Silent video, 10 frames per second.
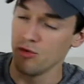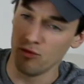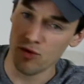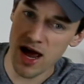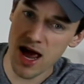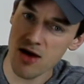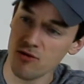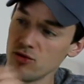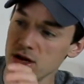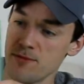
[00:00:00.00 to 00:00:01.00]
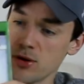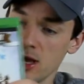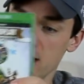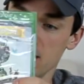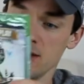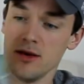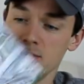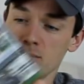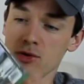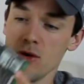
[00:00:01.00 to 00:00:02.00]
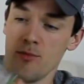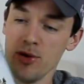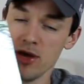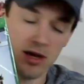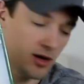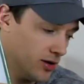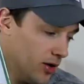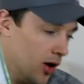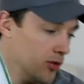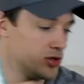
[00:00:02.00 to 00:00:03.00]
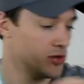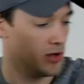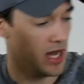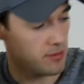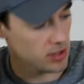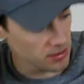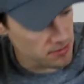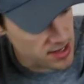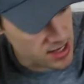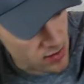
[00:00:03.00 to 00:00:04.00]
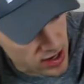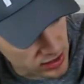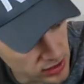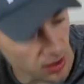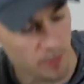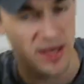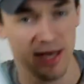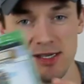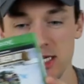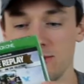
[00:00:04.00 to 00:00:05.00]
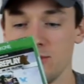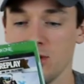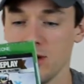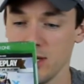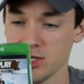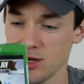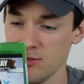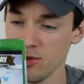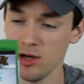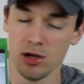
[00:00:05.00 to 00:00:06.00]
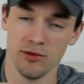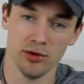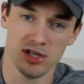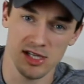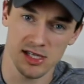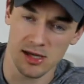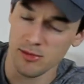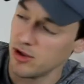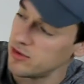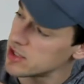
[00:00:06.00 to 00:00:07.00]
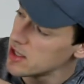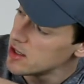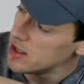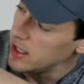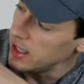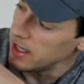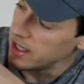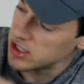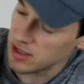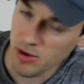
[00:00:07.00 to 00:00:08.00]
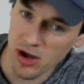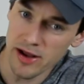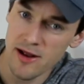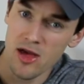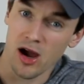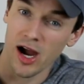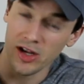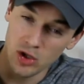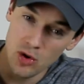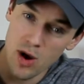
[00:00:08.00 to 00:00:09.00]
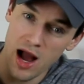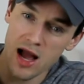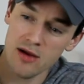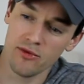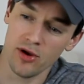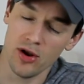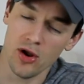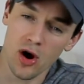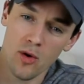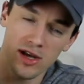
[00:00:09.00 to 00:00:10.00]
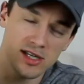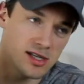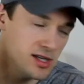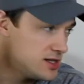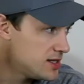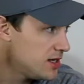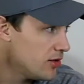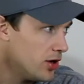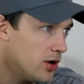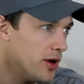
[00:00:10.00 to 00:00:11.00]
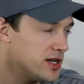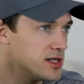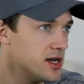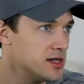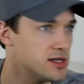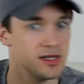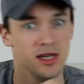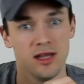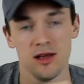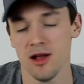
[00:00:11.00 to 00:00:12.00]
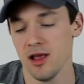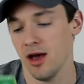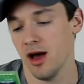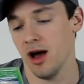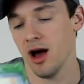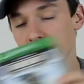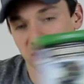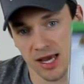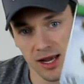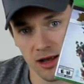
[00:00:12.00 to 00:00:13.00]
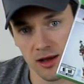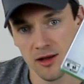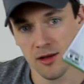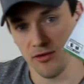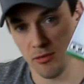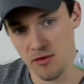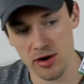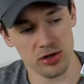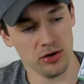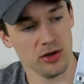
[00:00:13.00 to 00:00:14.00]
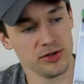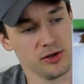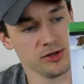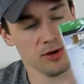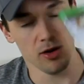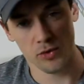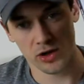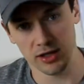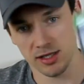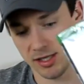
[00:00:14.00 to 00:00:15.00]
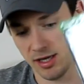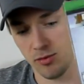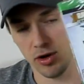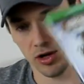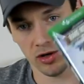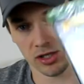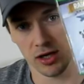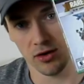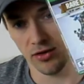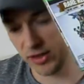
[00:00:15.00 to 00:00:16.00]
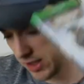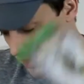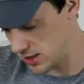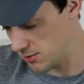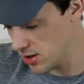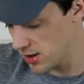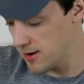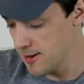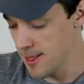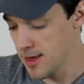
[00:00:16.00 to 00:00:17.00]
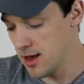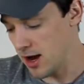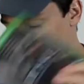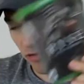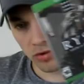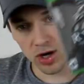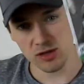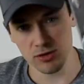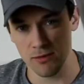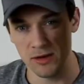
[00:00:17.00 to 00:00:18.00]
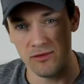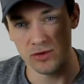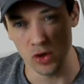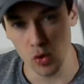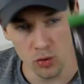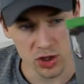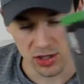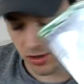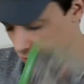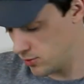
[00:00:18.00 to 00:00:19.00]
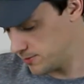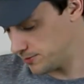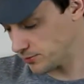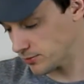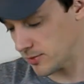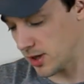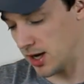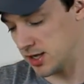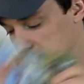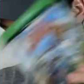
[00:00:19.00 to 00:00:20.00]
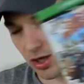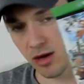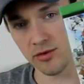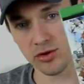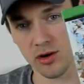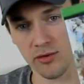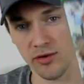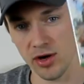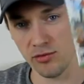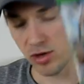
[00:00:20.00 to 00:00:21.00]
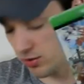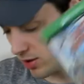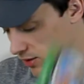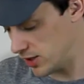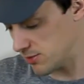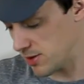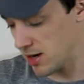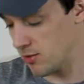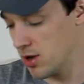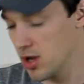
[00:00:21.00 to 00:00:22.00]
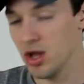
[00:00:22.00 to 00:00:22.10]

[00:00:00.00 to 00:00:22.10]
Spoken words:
Rare Replay. If you're a big old school gamer like me who had a big N64 collection, I'm really looking forward to seeing some of those in HDMI. I do have an OSCC or an OSSC upscaler for my retro consoles, but I would like to see what it looks like on this HDMI. Rise, which I believe was a launch title. Sunset Overdrive, I've heard really great things about.